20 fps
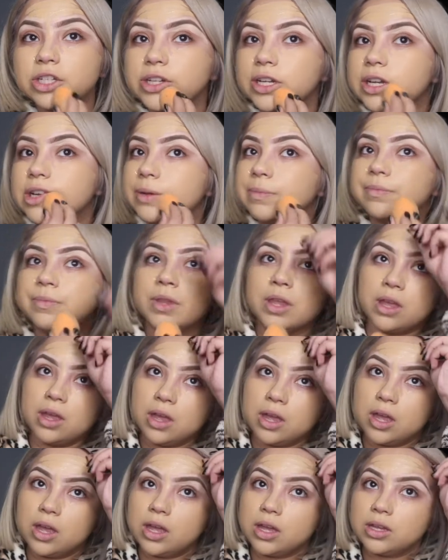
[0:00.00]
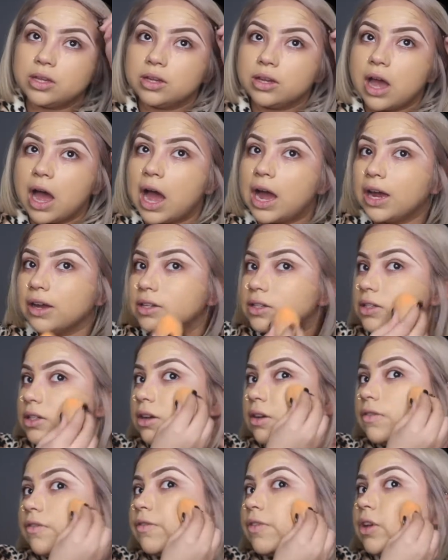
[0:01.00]
shit? I
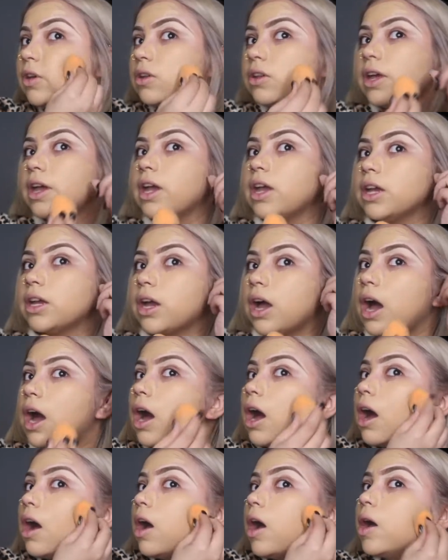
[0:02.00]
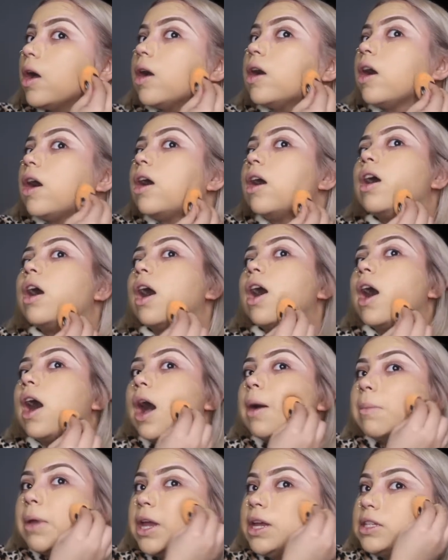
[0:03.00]
still feel like
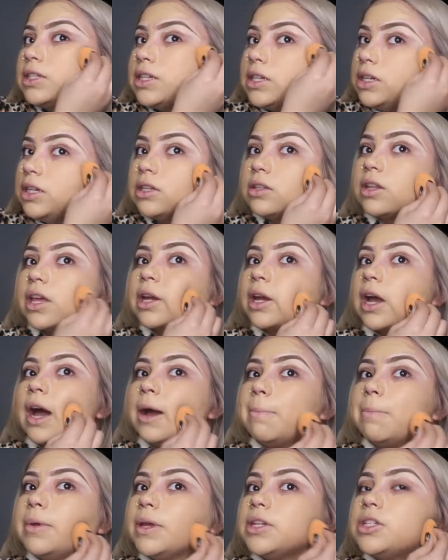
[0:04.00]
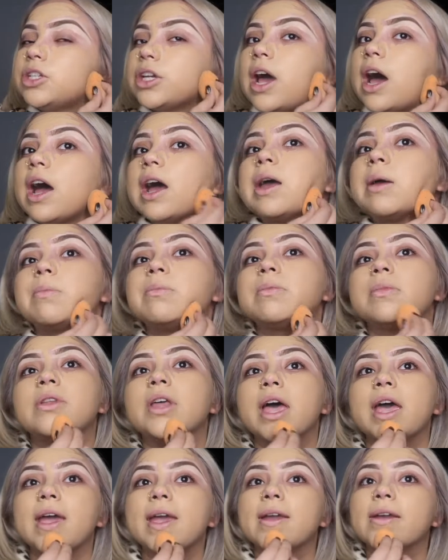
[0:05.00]
I'm 18. Like, I'm
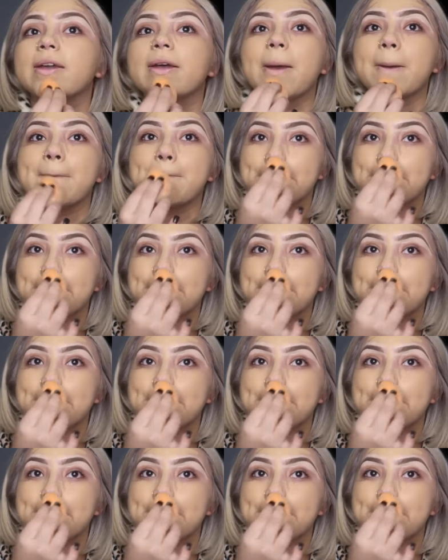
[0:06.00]
like